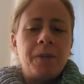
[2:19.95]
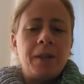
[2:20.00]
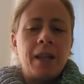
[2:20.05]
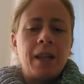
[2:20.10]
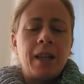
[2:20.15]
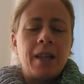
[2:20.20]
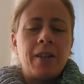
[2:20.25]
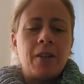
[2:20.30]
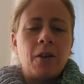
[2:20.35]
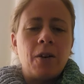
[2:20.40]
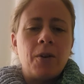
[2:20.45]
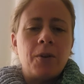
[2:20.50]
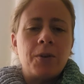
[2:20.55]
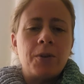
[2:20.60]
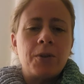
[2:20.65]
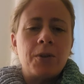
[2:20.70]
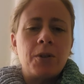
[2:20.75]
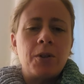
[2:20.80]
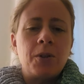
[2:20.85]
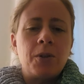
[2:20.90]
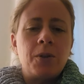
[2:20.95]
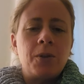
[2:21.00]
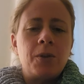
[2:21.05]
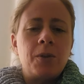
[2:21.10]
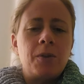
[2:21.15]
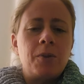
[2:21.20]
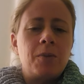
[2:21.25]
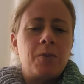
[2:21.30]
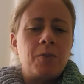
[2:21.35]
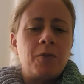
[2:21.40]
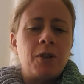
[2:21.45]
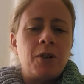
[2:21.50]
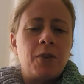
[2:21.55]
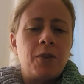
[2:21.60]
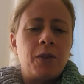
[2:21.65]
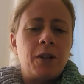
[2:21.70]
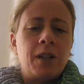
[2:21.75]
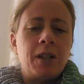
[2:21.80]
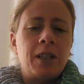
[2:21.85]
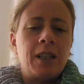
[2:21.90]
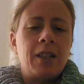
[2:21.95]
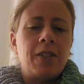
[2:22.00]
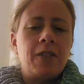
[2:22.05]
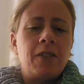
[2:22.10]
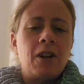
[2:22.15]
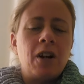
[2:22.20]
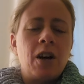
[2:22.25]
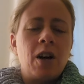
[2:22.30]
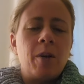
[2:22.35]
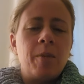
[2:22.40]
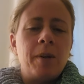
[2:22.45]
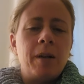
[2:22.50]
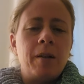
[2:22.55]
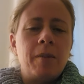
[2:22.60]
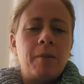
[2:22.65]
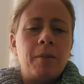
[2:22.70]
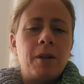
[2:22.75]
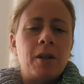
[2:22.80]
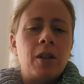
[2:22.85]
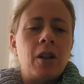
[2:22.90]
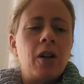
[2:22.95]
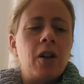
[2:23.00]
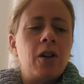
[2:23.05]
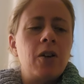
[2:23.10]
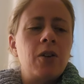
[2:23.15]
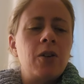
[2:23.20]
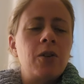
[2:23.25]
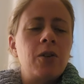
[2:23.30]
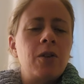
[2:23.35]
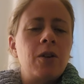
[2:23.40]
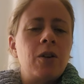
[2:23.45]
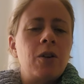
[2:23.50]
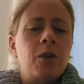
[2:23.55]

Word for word: And also feel free to leave a comment below